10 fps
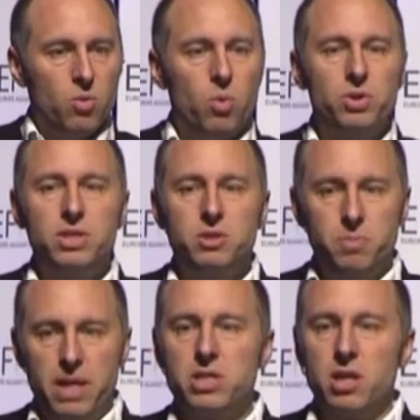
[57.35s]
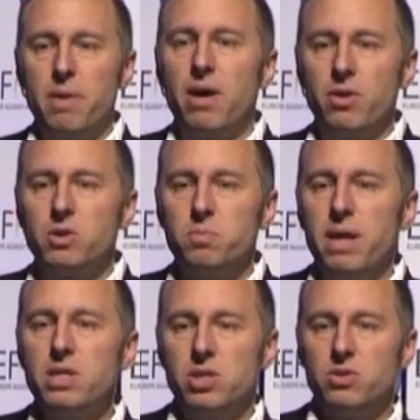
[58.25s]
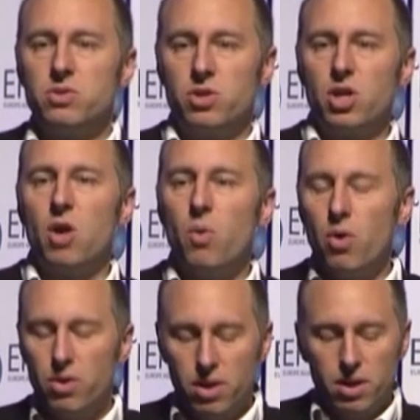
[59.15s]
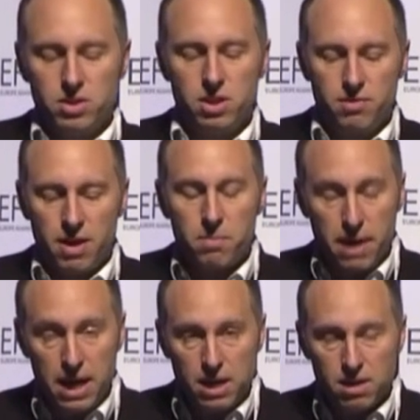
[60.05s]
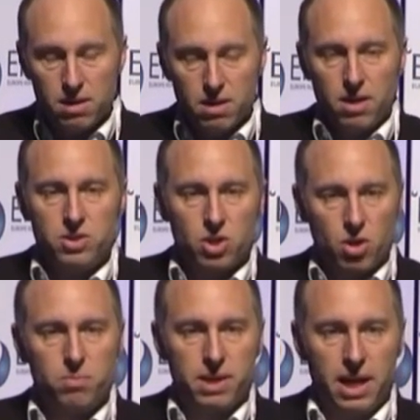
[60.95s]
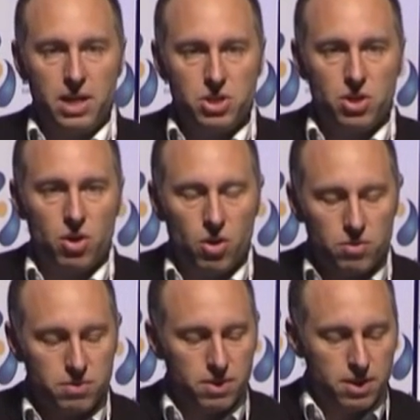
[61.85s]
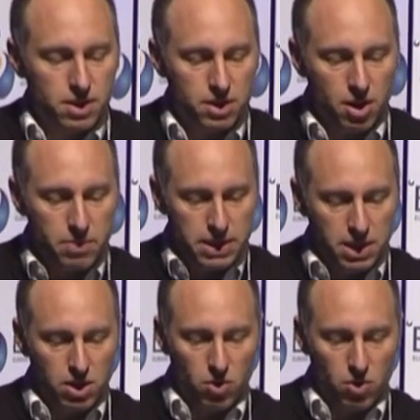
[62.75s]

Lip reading: what is special about those patients that go on to develop pain as a complication of diabetic